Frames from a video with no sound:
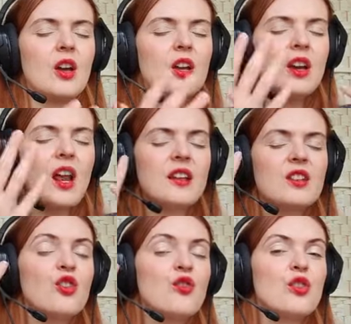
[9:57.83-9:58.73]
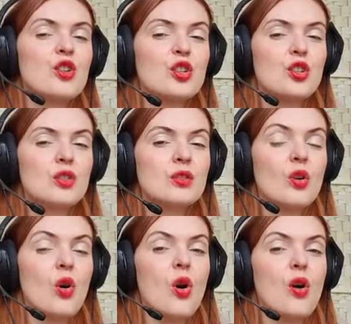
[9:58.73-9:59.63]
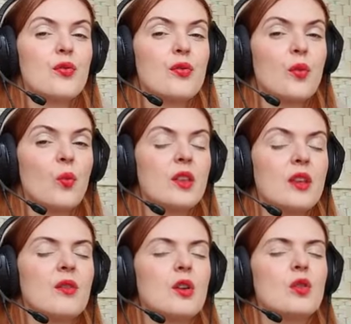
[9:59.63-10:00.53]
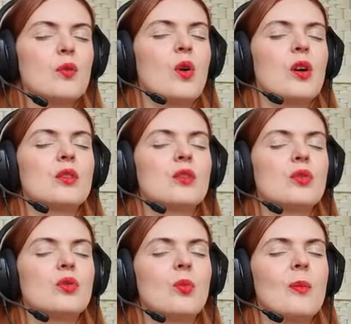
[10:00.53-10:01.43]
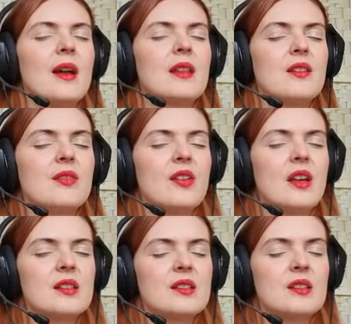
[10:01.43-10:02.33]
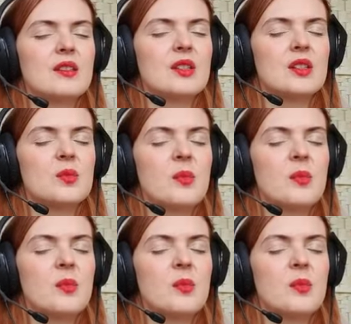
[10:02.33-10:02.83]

create a vision of whatever you want to manifest this